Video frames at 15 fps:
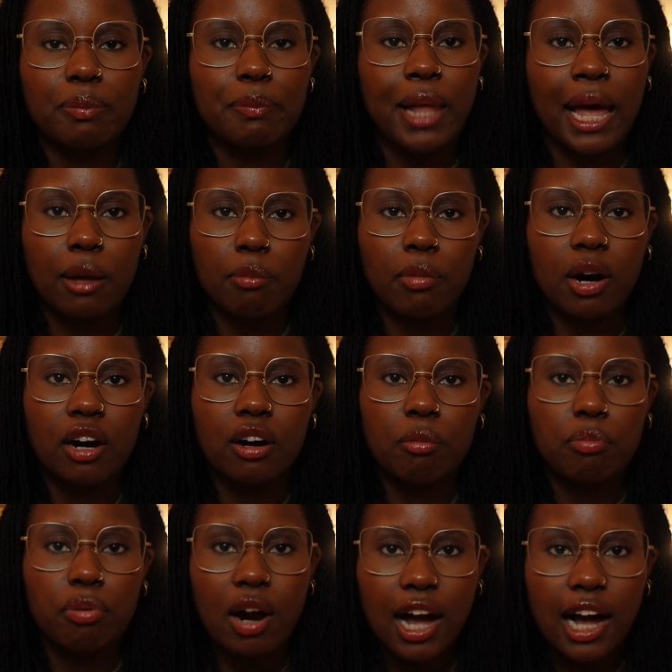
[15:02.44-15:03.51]
black
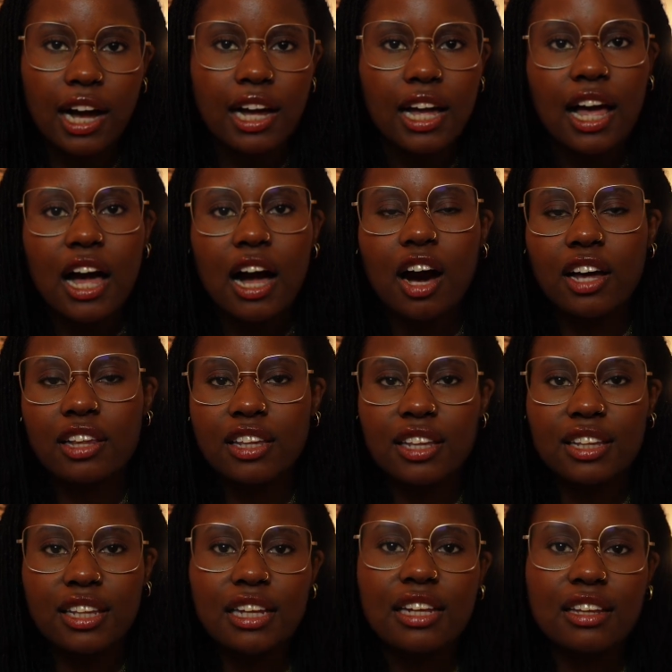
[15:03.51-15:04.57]
bra
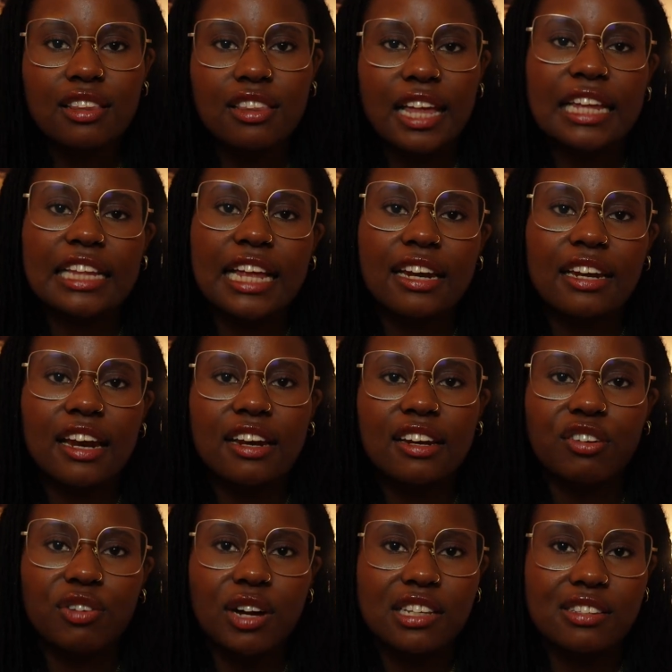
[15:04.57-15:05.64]
underneath, and then
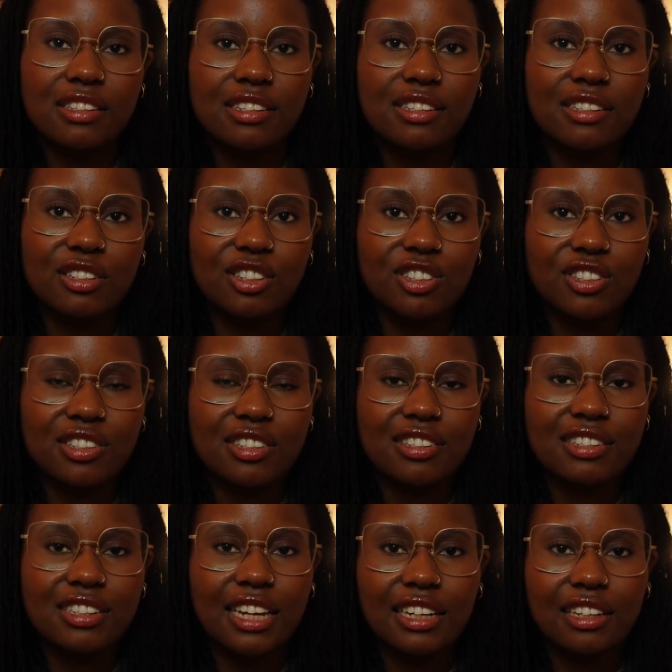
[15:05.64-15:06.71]
the rest is
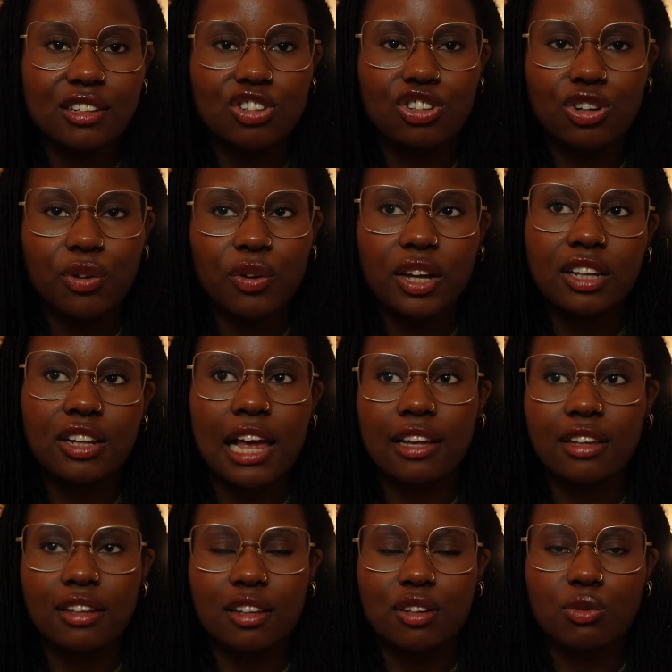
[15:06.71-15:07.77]
just skin showing.
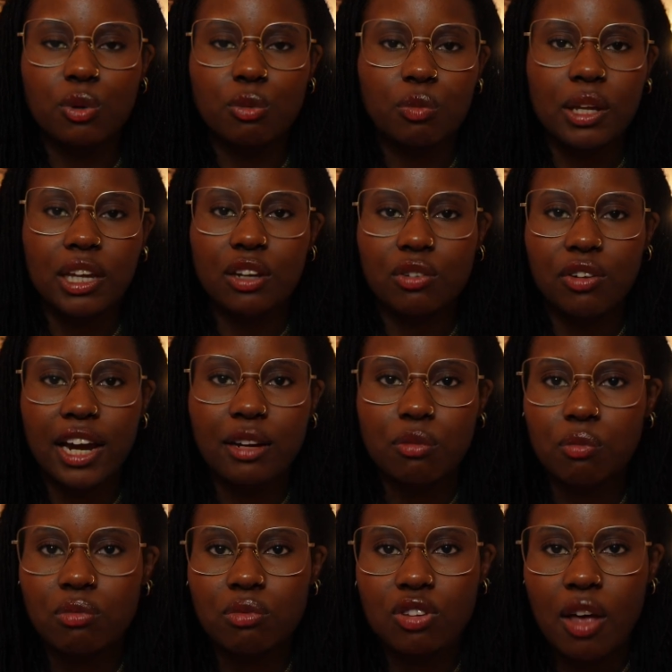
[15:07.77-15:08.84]
Like this would be a
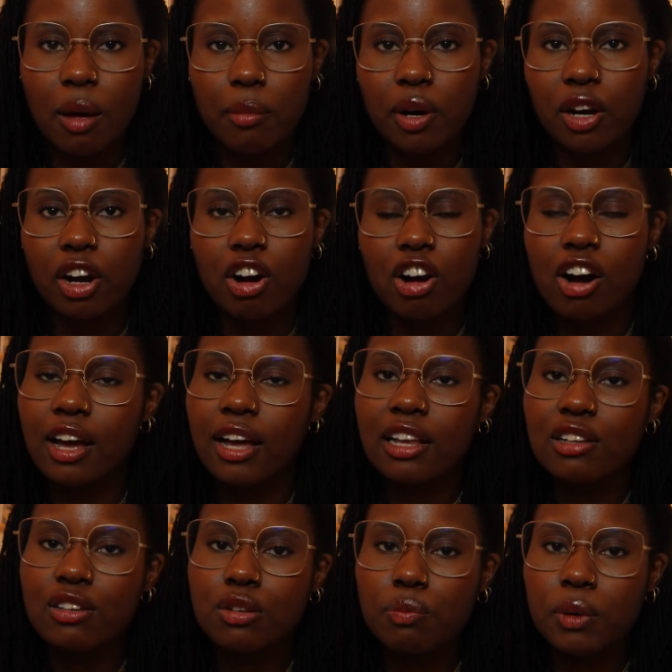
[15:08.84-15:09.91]
great summer or
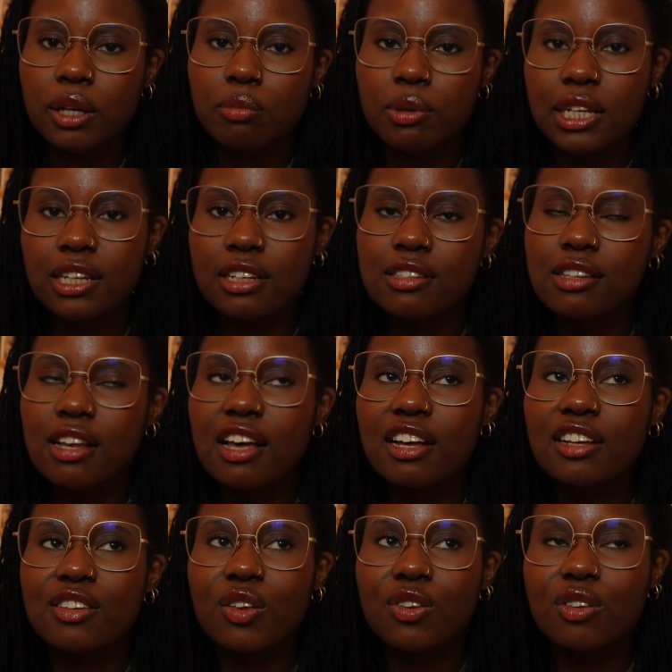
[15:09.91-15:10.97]
spring piece.
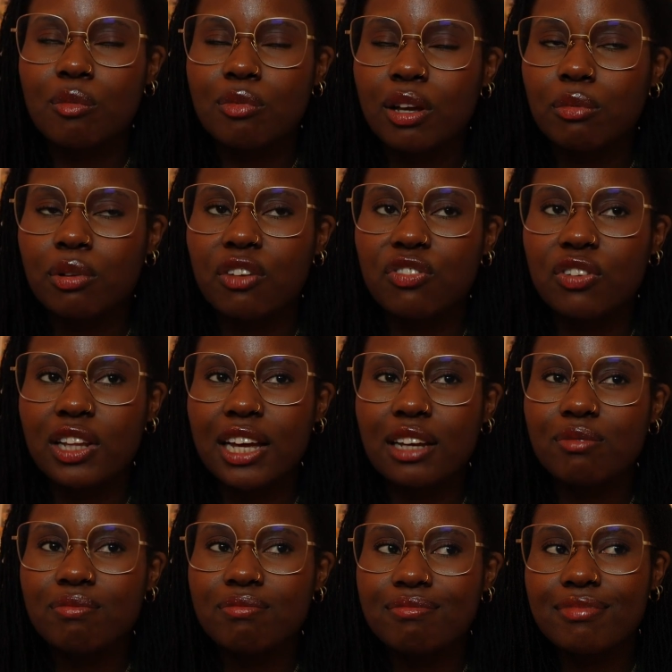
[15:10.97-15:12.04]
So sometimes I feel
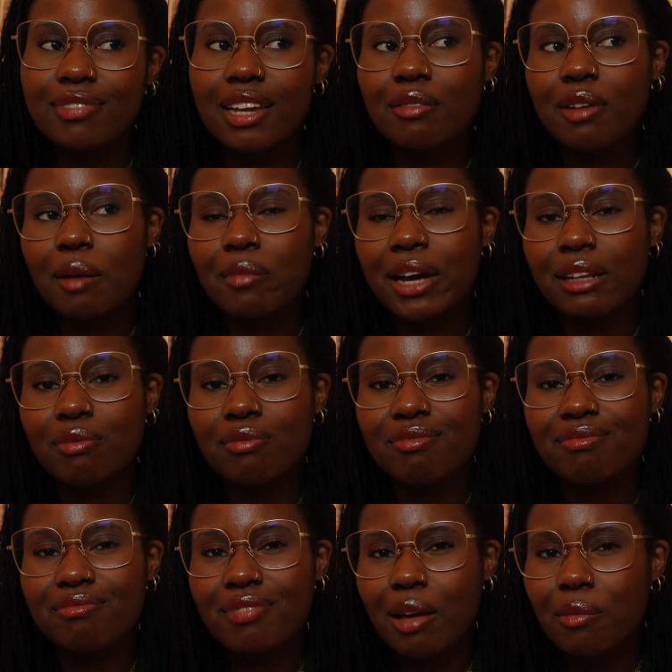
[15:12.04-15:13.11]
like, am
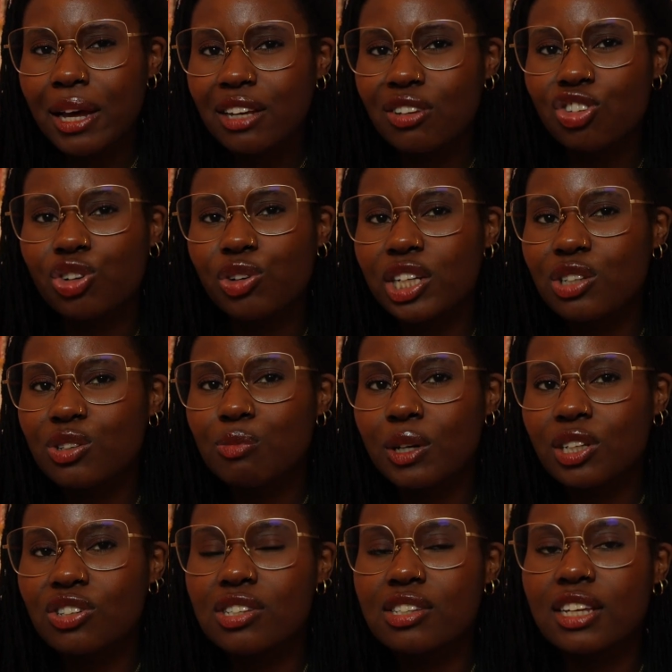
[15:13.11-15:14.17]
I showing too
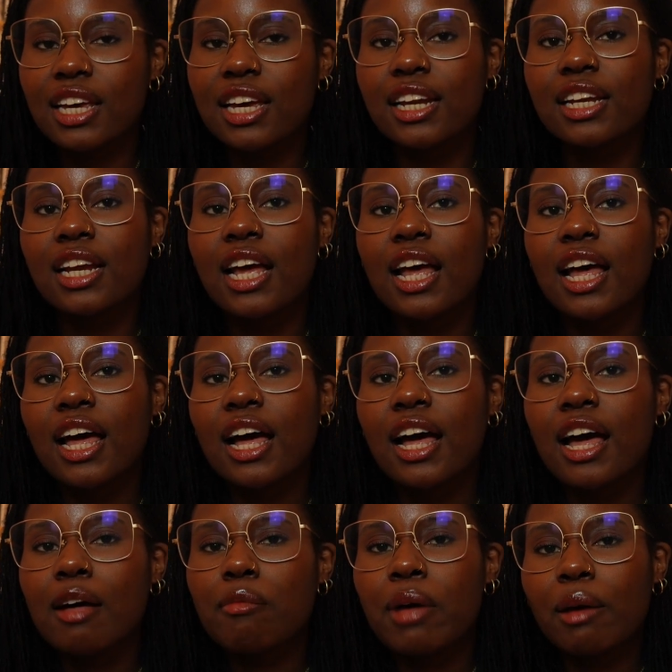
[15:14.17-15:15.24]
much skin?
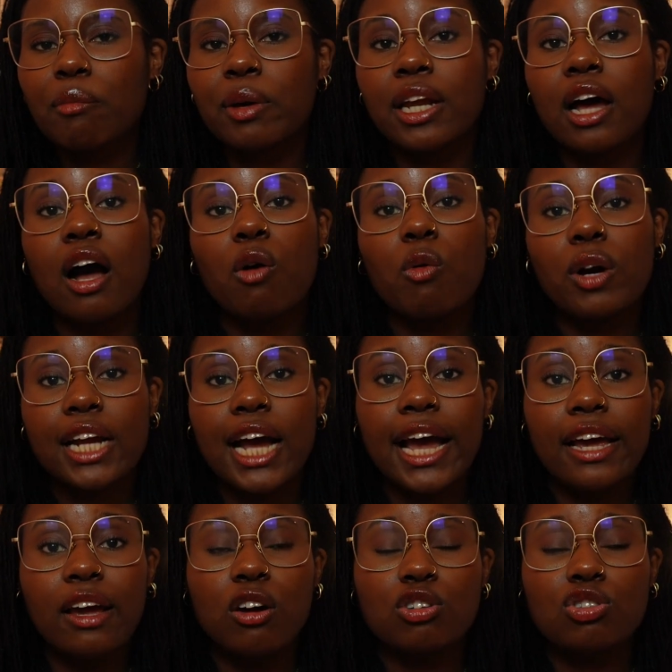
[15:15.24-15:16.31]
But what
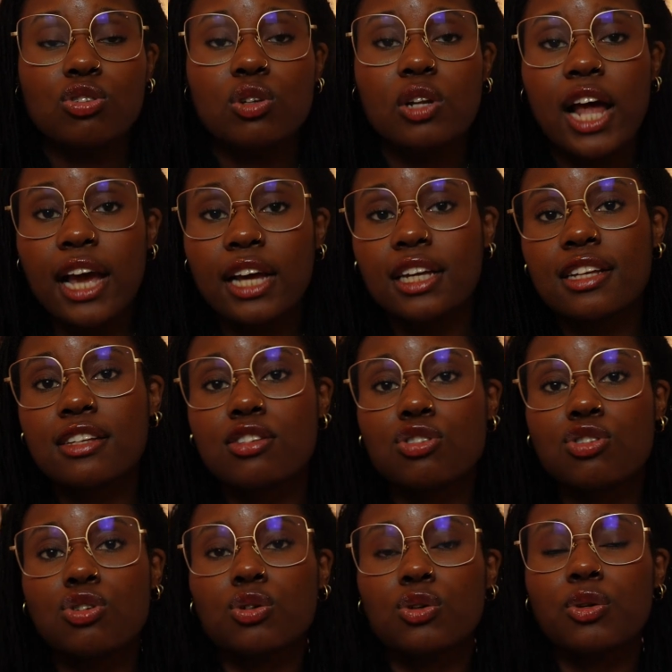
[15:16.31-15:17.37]
I also like is
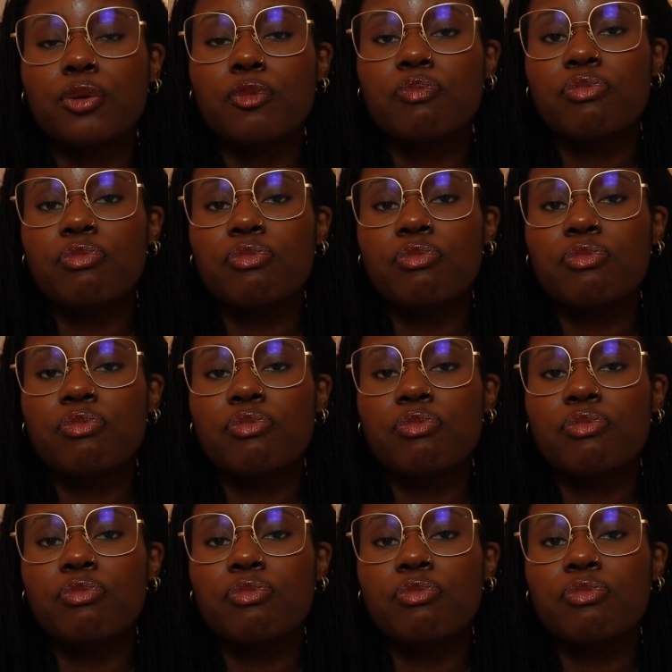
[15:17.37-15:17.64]
to